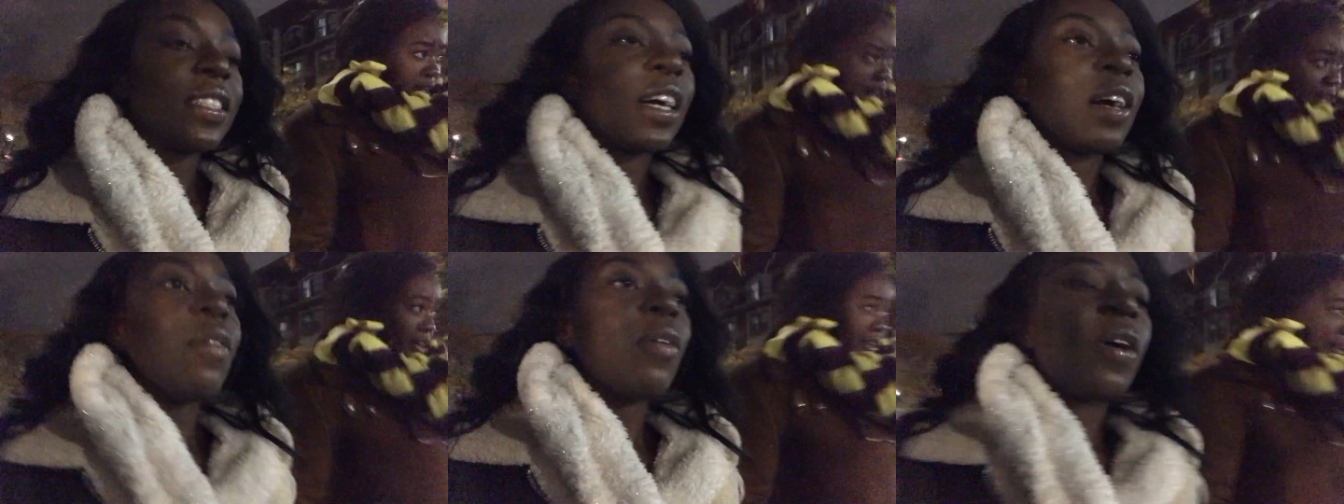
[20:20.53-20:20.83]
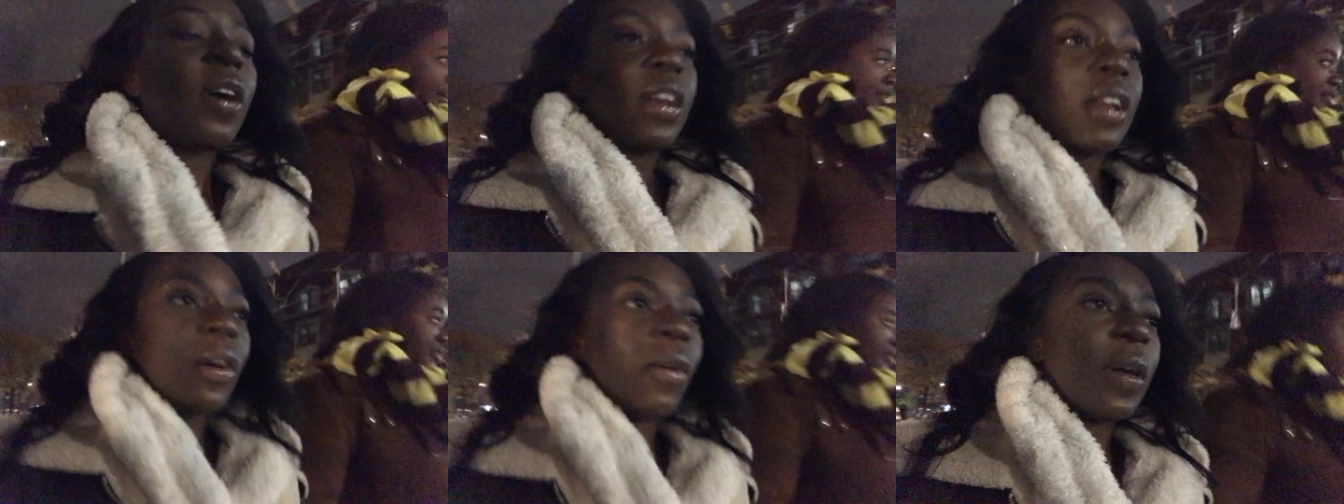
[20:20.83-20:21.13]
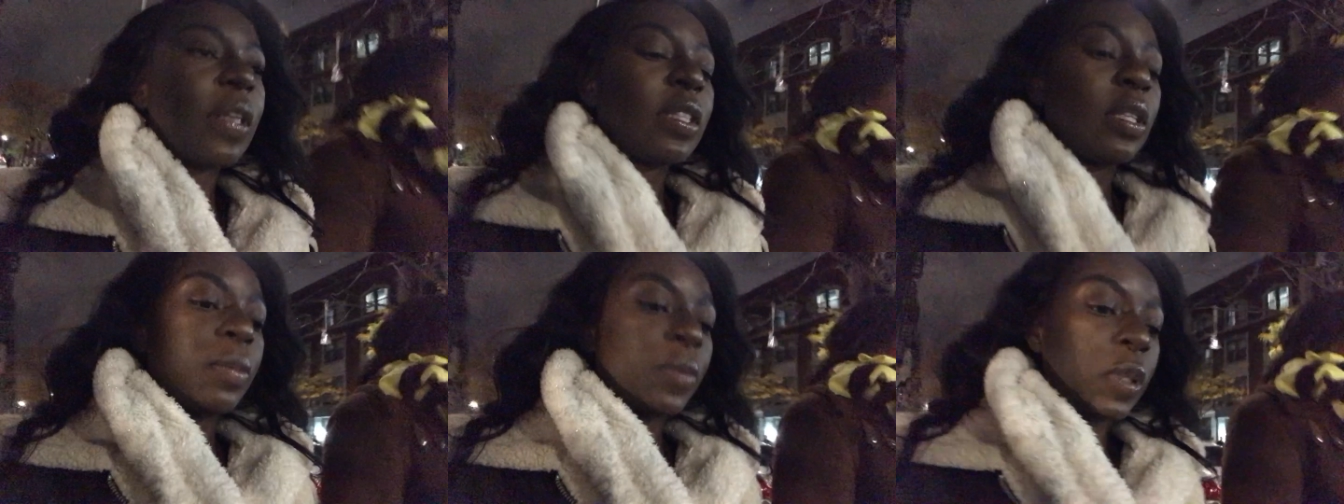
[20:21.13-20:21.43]
now we're on our
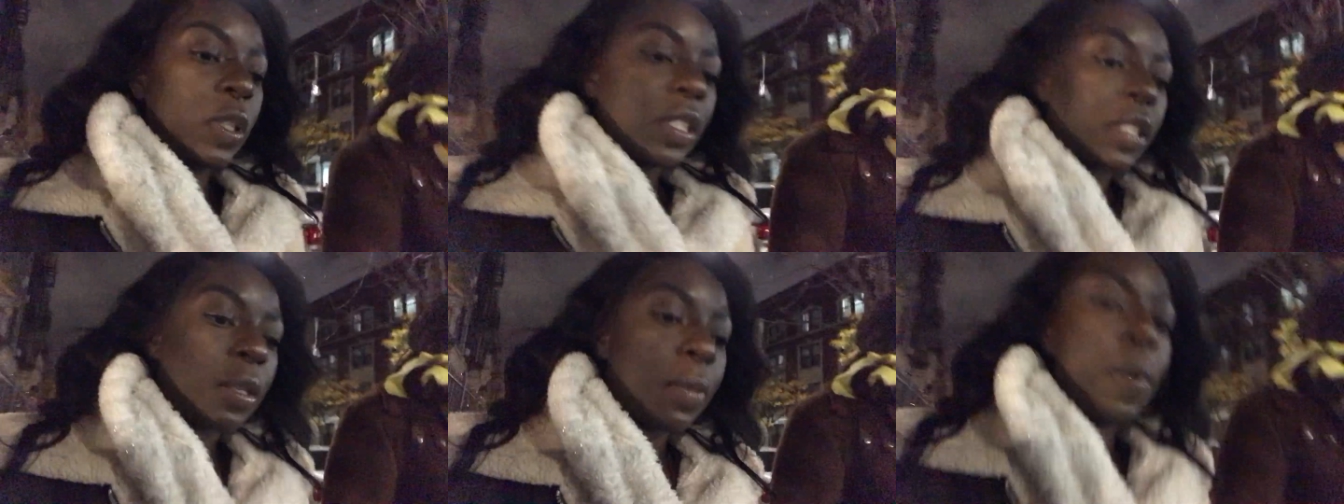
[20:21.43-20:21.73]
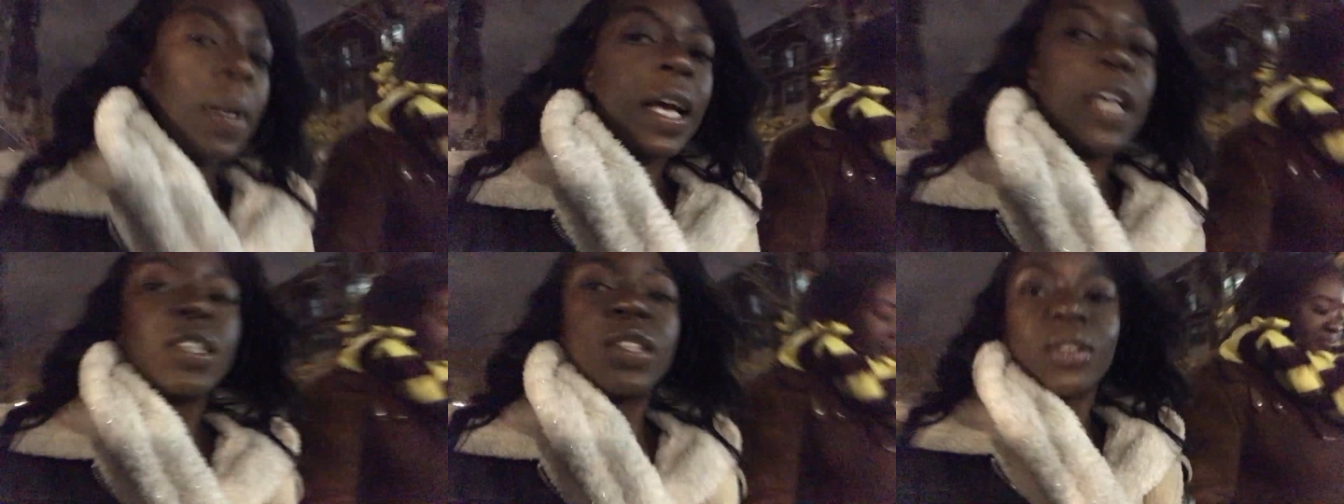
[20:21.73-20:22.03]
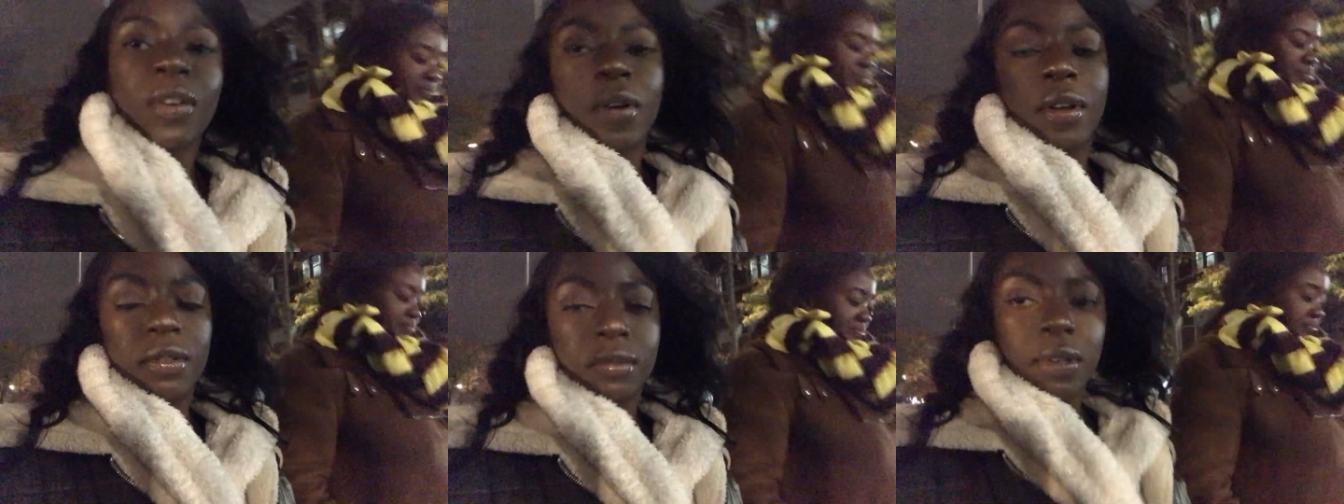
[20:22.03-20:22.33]
way to the beauty supply
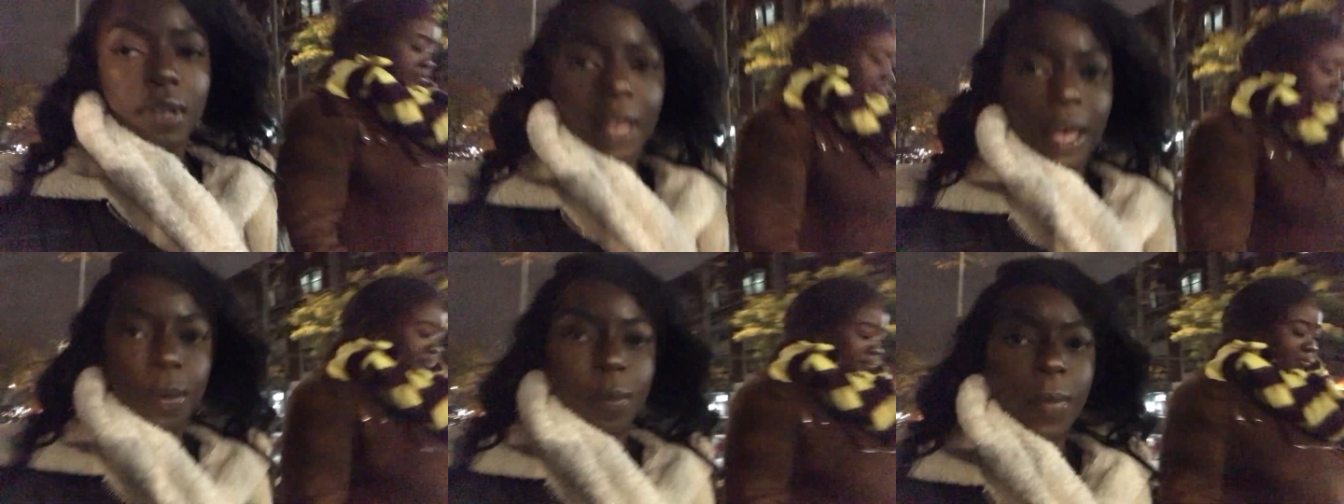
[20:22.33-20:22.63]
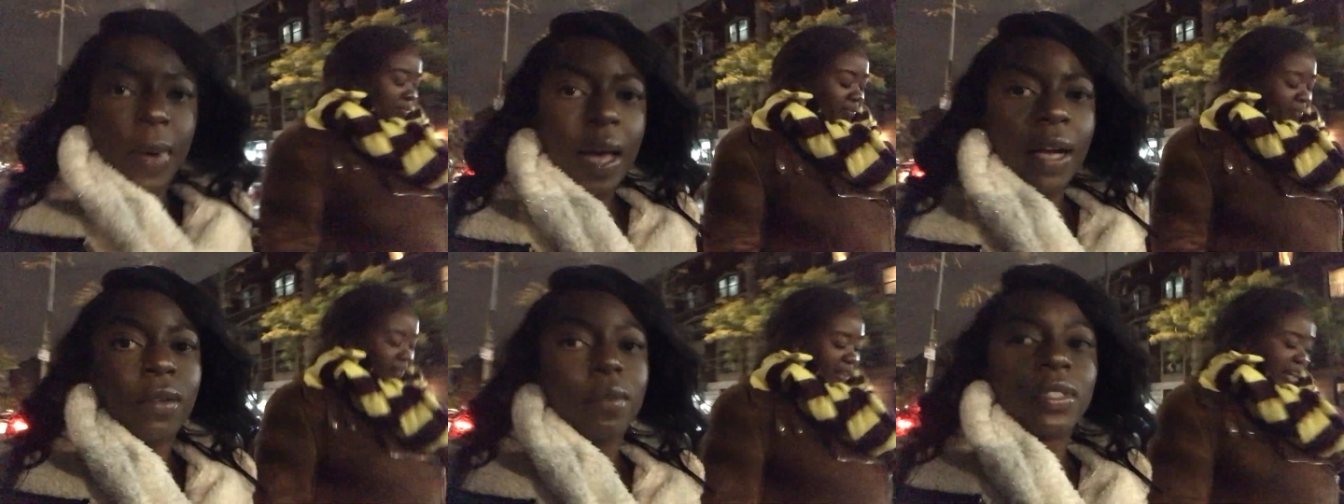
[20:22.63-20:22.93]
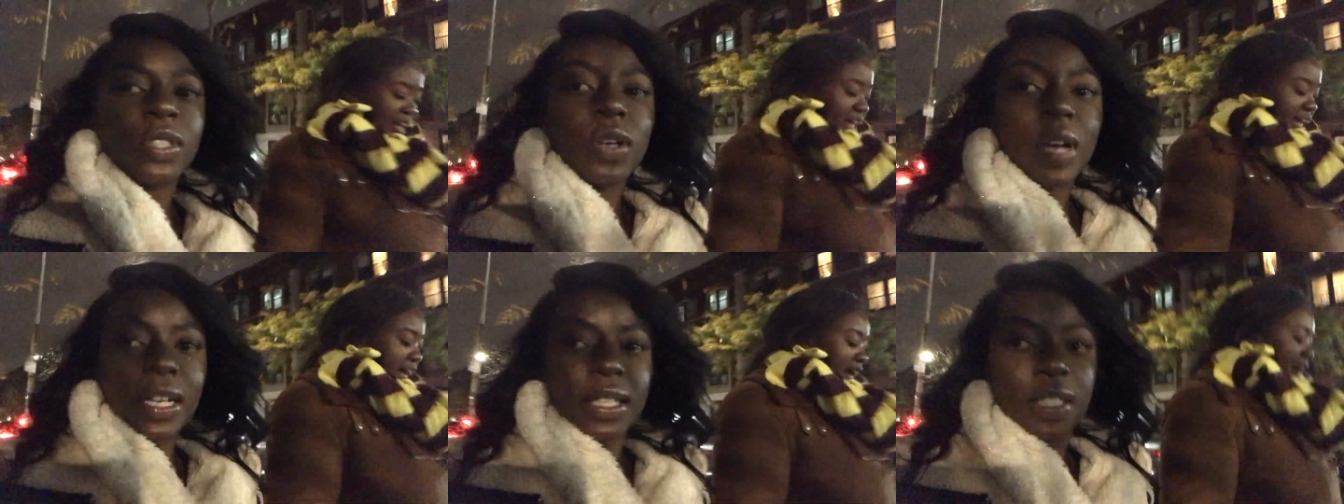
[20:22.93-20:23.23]
store. Once we get back,
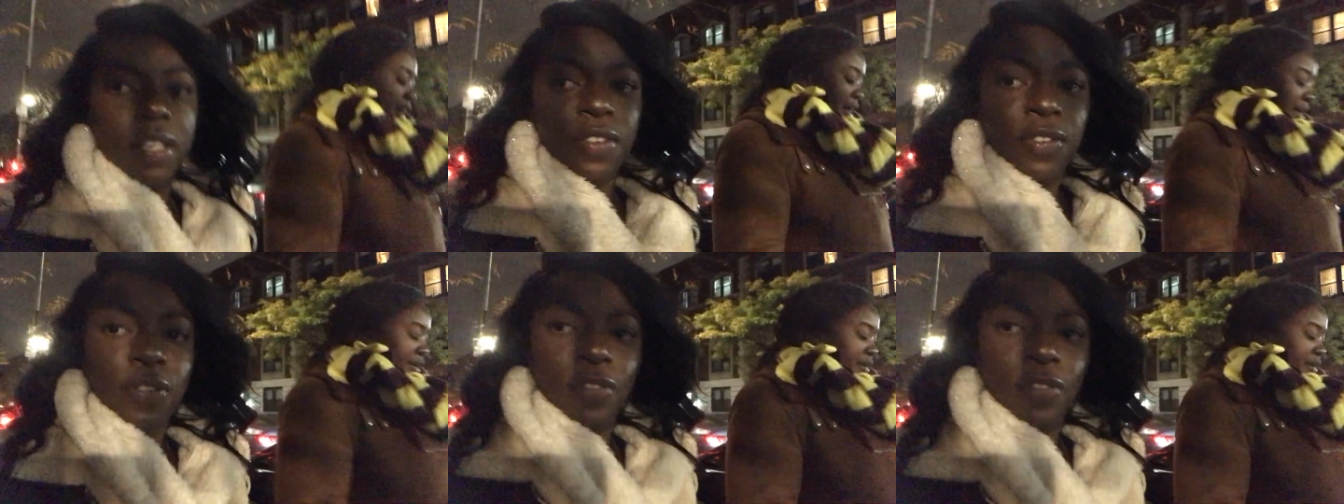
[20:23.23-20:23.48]
we're trying yeah. to